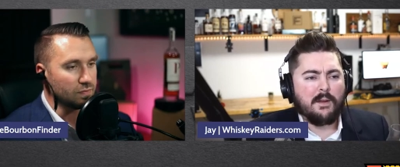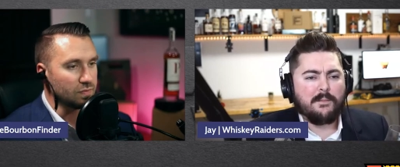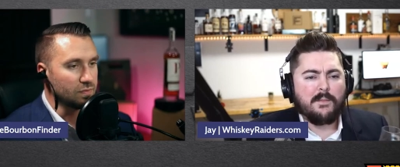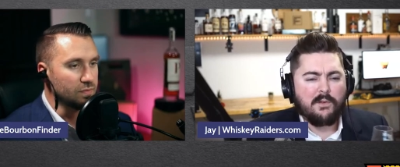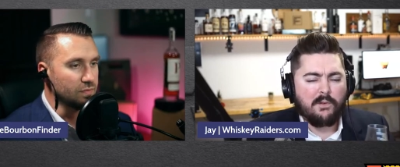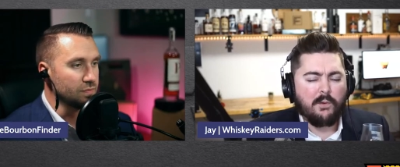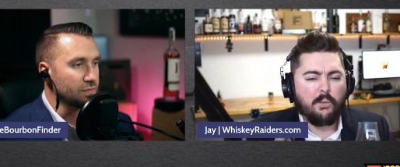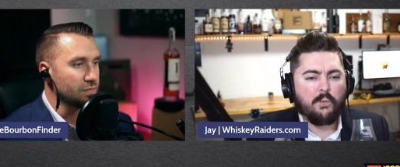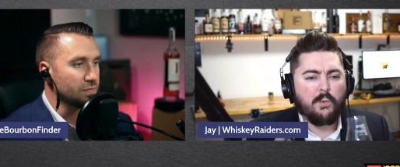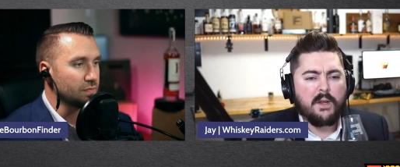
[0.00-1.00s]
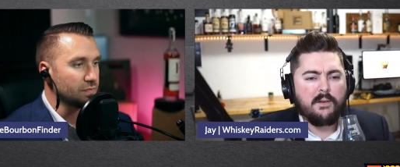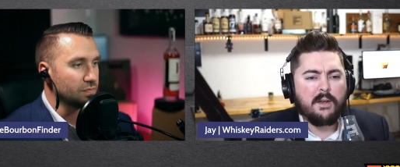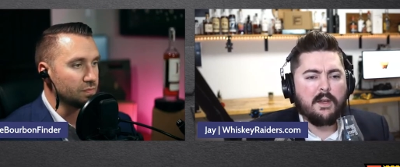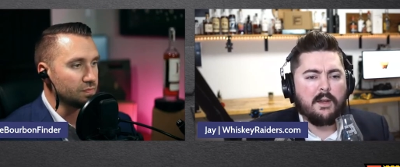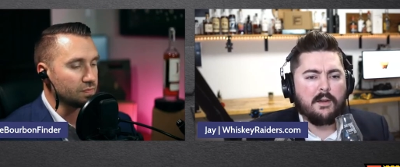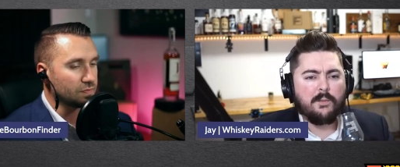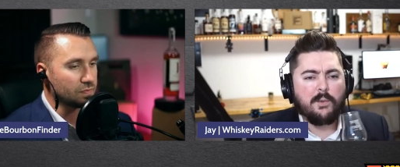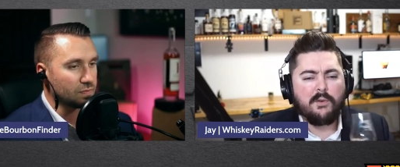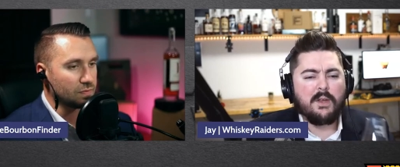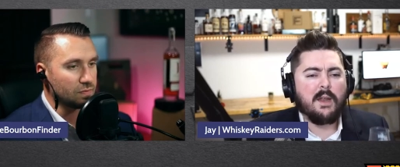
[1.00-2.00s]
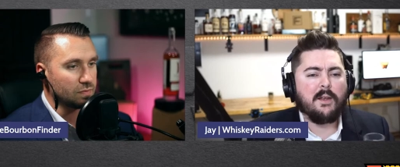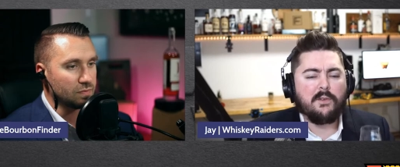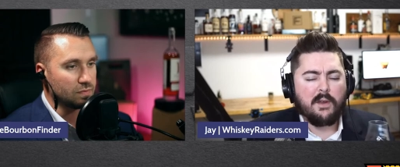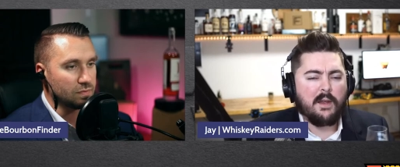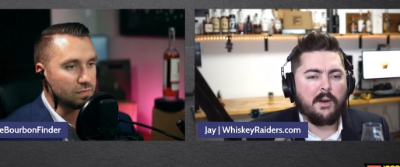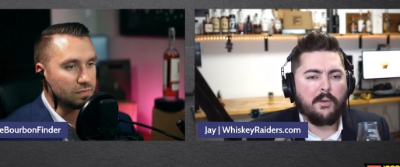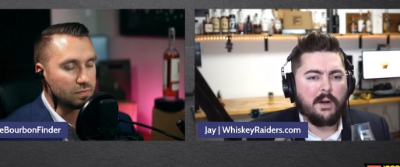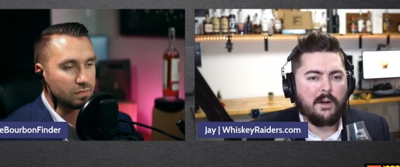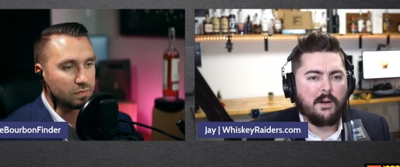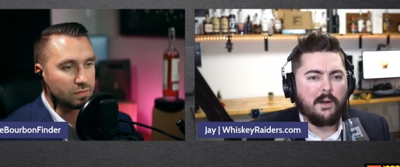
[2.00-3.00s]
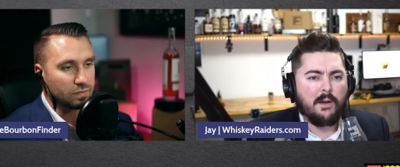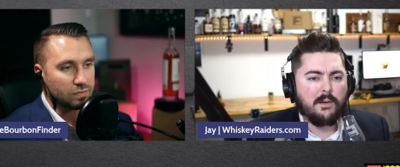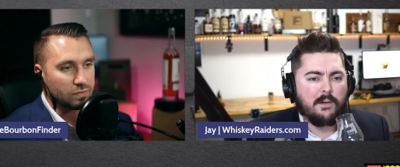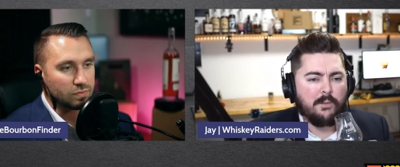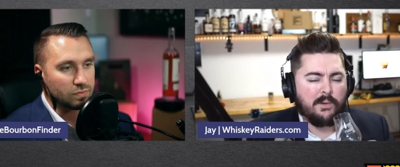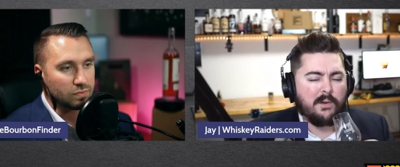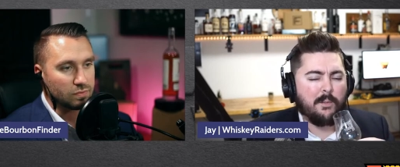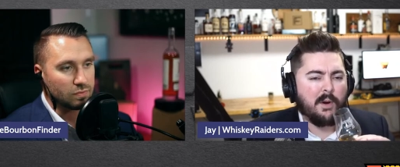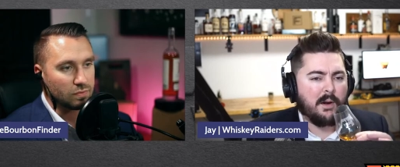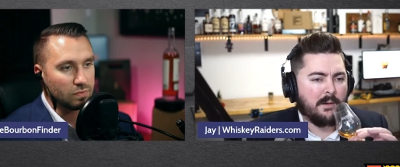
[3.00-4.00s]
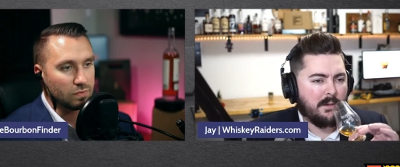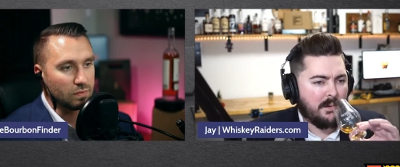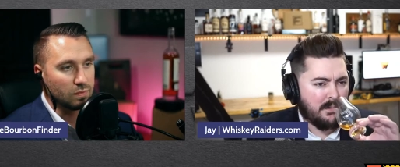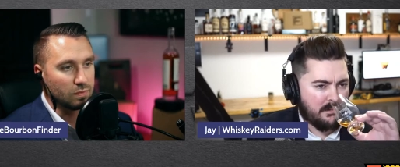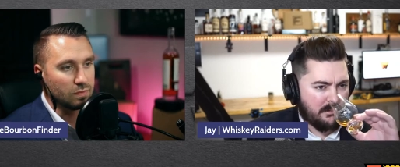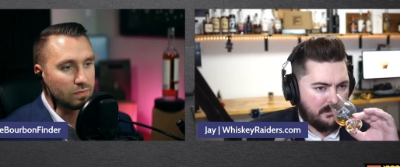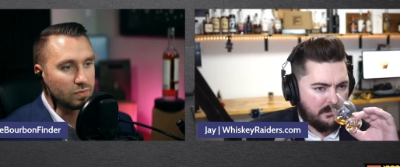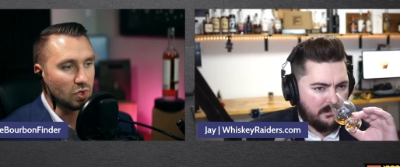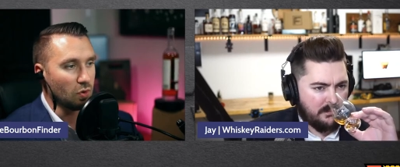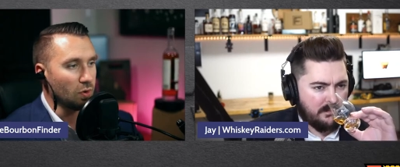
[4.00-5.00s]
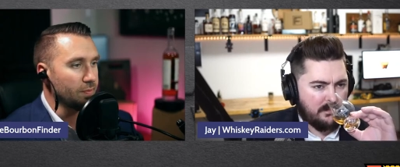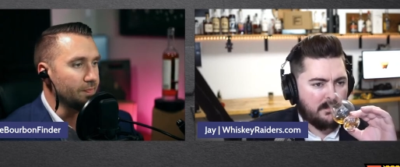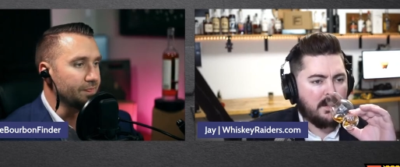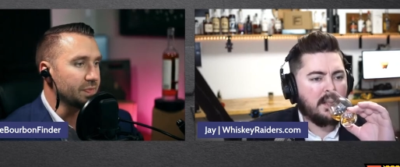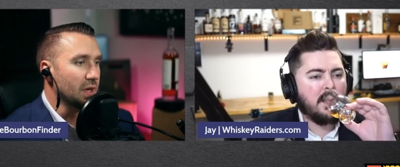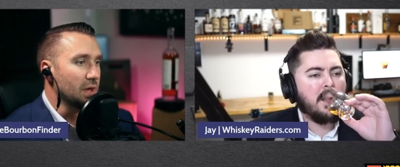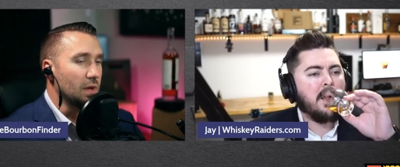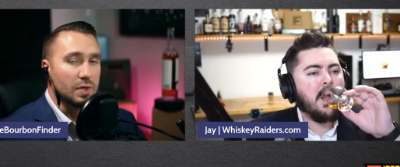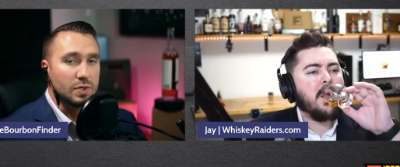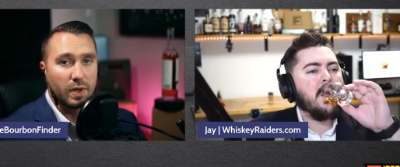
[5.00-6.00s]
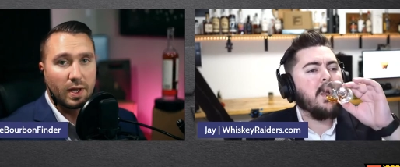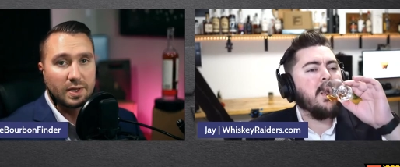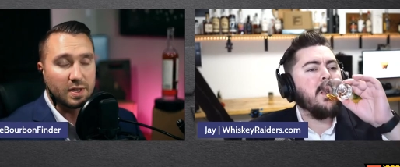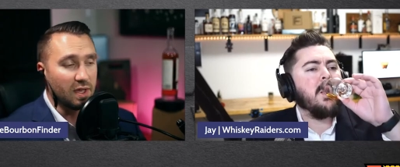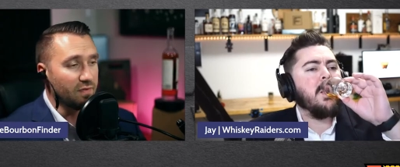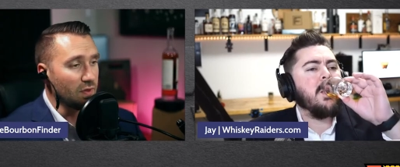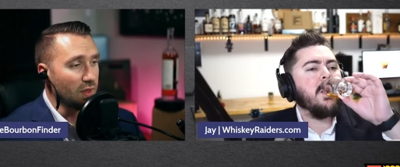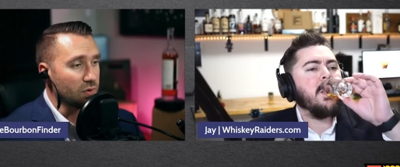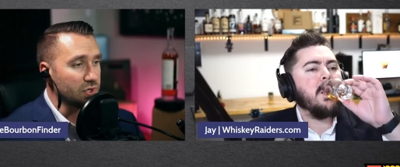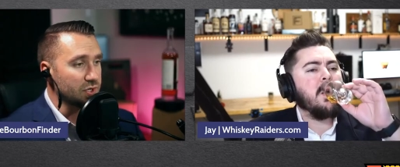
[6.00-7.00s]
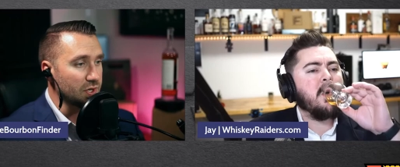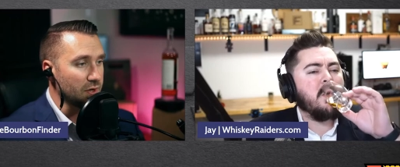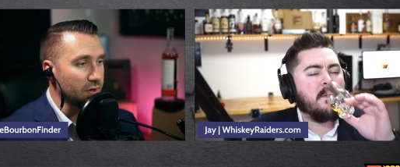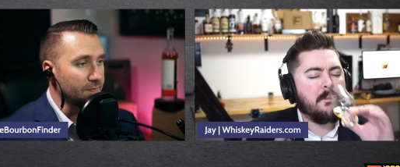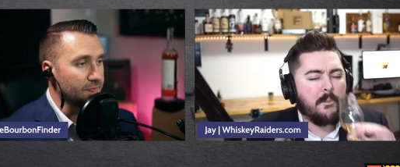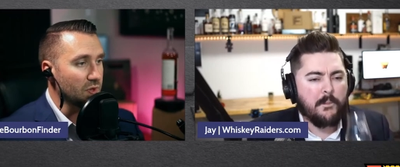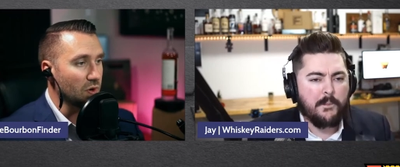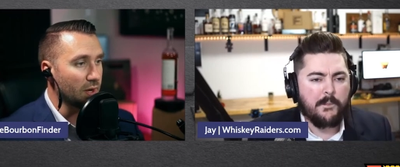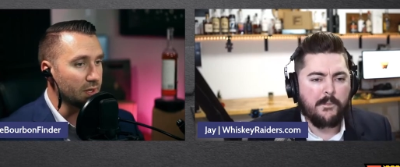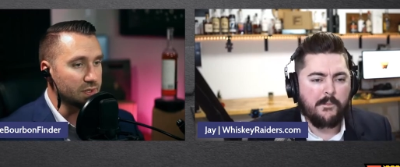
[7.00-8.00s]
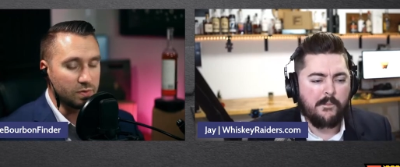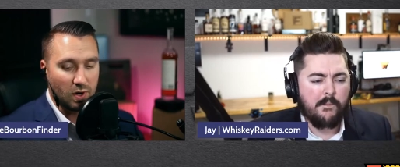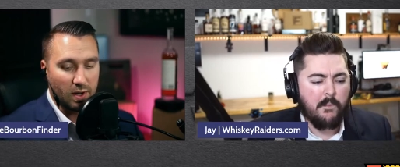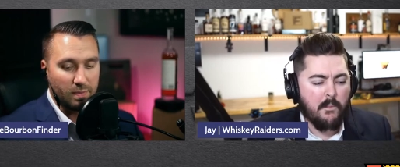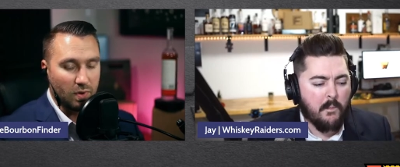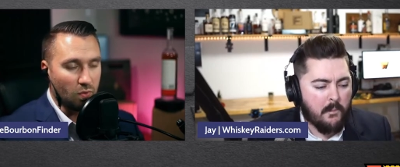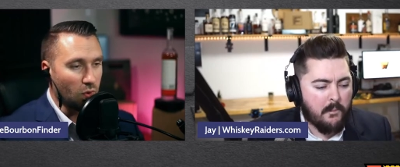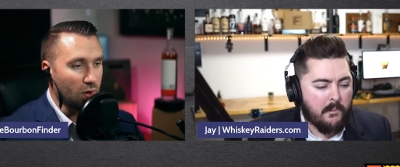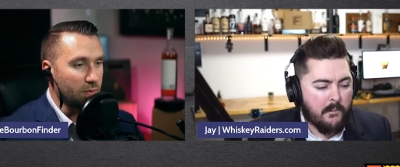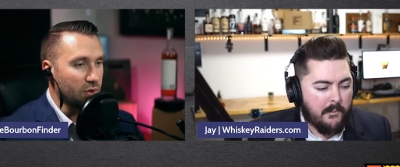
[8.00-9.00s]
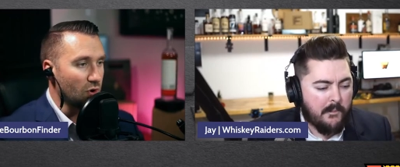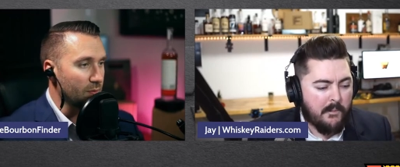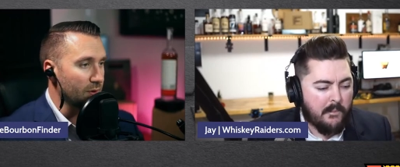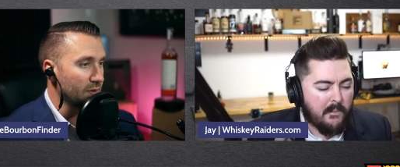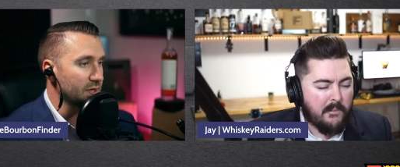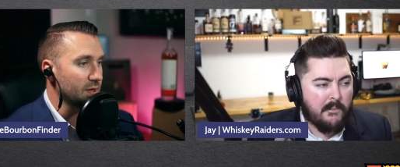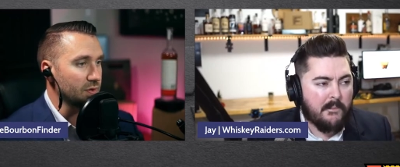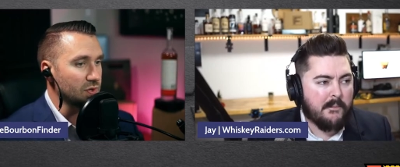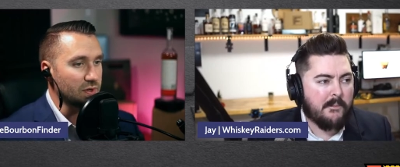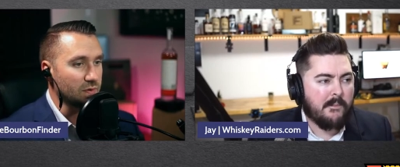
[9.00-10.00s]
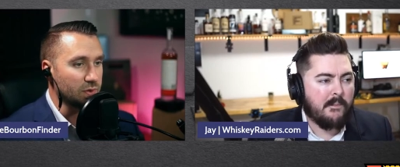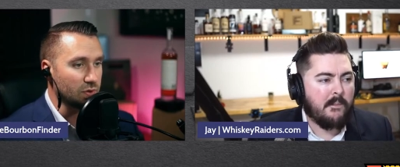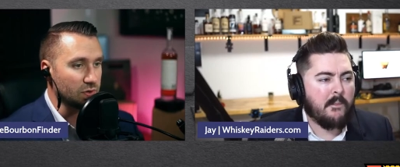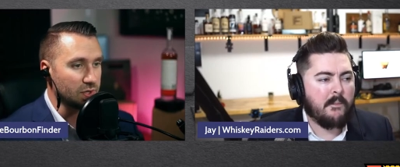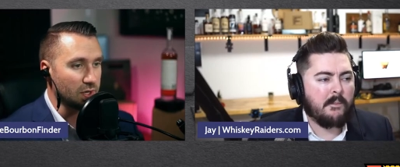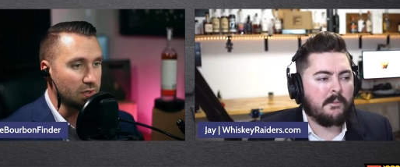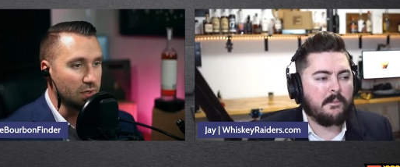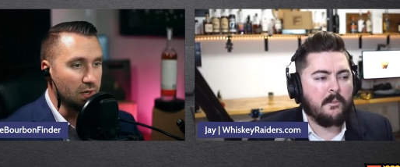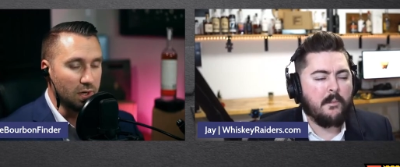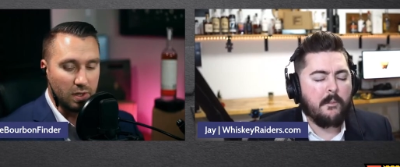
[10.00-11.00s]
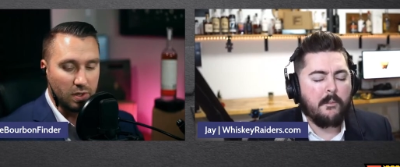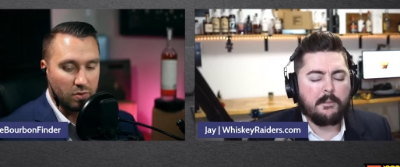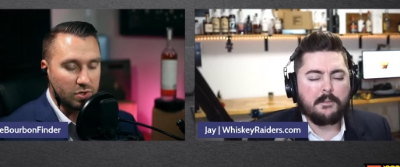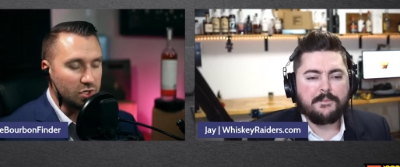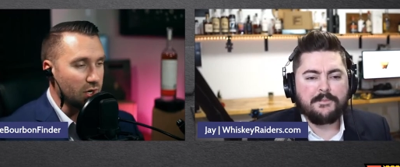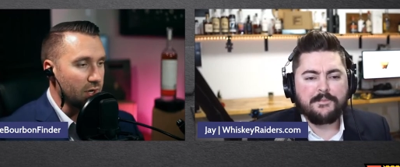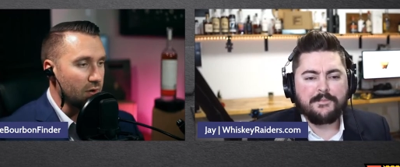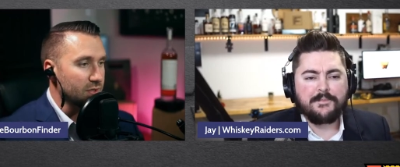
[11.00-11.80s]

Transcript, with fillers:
Speaker 1: this is a really really nicely integrated uh, whiskey product. Totally.
Speaker 2: So, hey guys, if you like what you see here, go ahead and subscribe. We're going to be dropping these episodes every Thursday. You can check out